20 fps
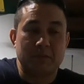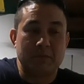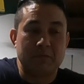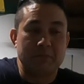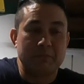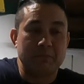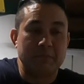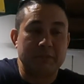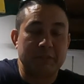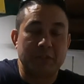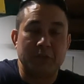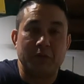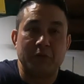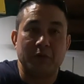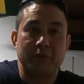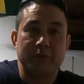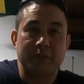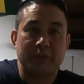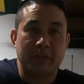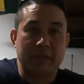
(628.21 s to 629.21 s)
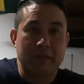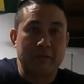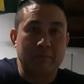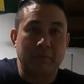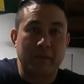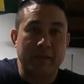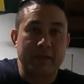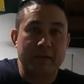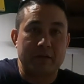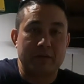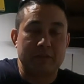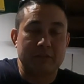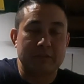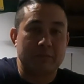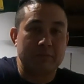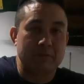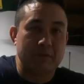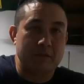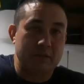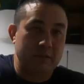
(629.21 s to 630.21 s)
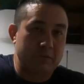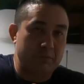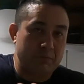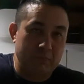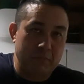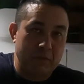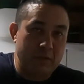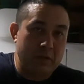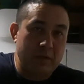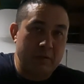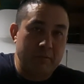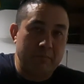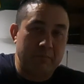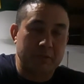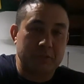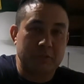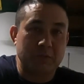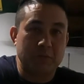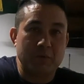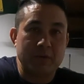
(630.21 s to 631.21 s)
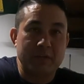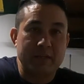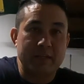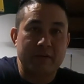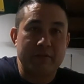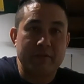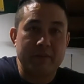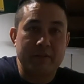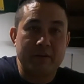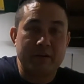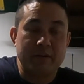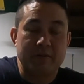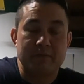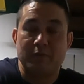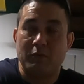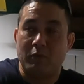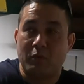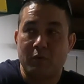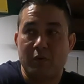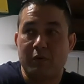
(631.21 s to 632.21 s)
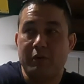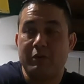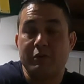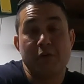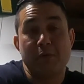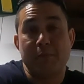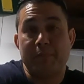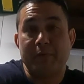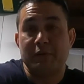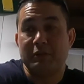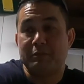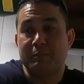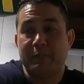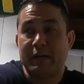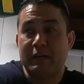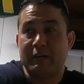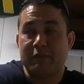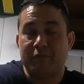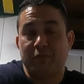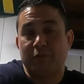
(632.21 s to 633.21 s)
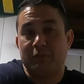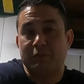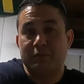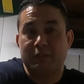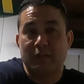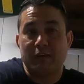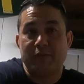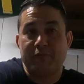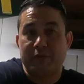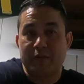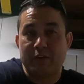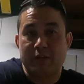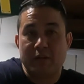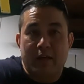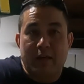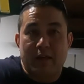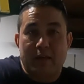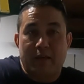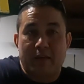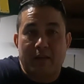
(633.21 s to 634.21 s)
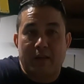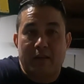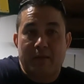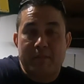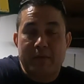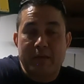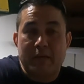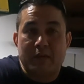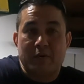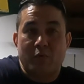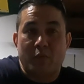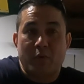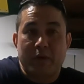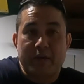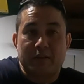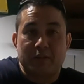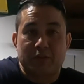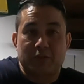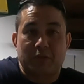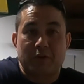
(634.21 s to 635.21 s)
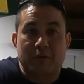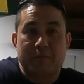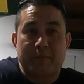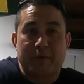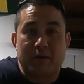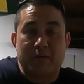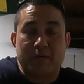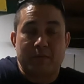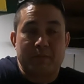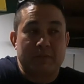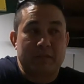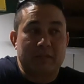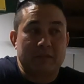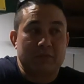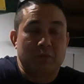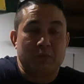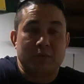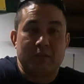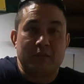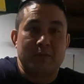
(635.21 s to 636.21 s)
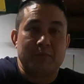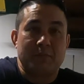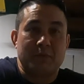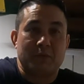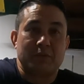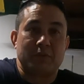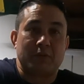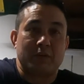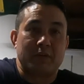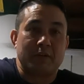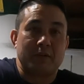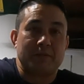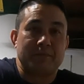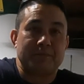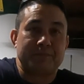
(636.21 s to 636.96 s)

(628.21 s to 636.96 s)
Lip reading: material in there, like a blanket or something, and put some weight down in there. Or you could just pack it full of stuff and make it weigh a certain amount. I mean, that's what we did in the military.